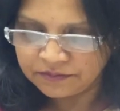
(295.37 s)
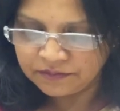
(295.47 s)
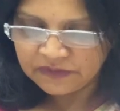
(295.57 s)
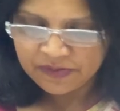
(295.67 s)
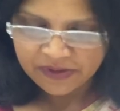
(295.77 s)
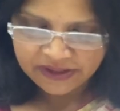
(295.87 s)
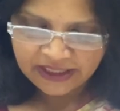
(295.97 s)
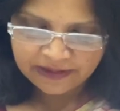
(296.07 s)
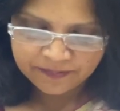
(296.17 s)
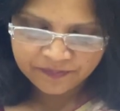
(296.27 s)
Number
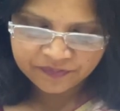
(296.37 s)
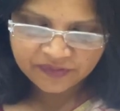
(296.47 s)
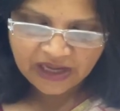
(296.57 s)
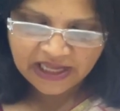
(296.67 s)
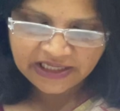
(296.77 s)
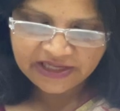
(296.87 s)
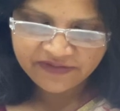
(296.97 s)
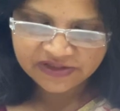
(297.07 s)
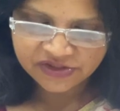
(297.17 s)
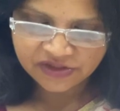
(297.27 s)
10. I give
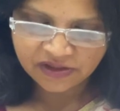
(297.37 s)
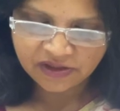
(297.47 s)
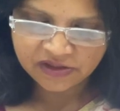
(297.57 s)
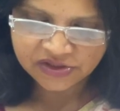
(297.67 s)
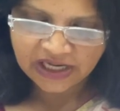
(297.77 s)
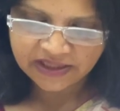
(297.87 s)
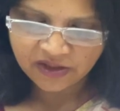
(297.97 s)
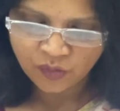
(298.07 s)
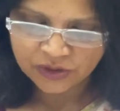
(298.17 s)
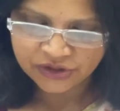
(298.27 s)
a
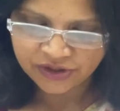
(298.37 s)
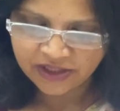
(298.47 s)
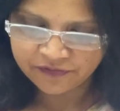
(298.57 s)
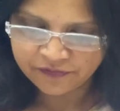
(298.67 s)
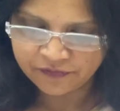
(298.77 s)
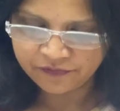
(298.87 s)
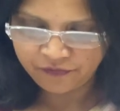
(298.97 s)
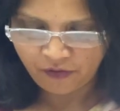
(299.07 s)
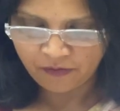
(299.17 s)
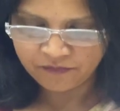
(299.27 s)
standard questionnaire
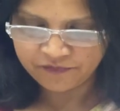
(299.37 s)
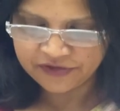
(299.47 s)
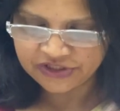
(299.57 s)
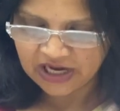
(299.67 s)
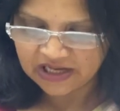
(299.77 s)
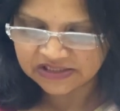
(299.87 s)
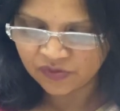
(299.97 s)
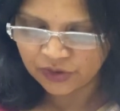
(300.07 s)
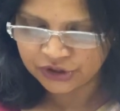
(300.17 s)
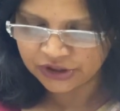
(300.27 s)
form which asks
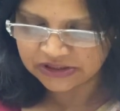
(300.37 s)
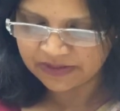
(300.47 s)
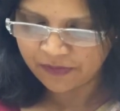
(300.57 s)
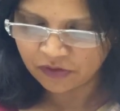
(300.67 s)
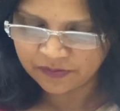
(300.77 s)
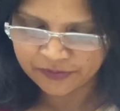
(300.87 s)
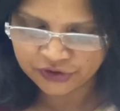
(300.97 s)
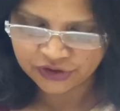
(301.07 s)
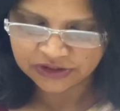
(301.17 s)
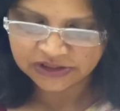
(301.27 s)
questions about the
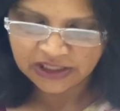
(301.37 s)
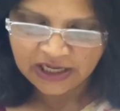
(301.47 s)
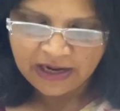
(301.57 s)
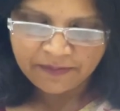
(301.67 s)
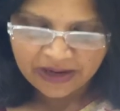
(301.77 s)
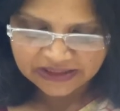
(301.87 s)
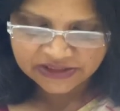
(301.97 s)
patient's past